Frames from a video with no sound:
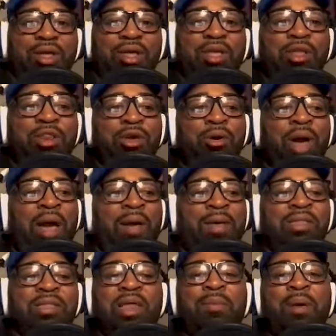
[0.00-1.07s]
You know,
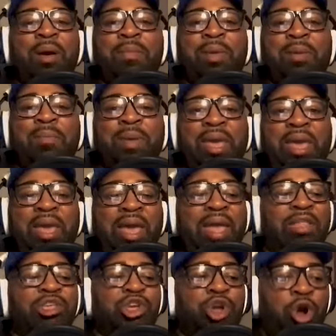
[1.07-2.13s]
it's not about me being
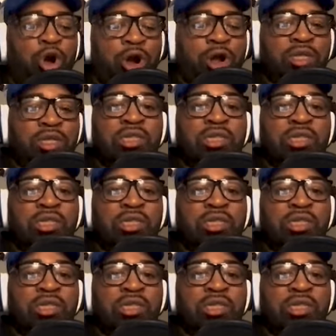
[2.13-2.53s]
in charge.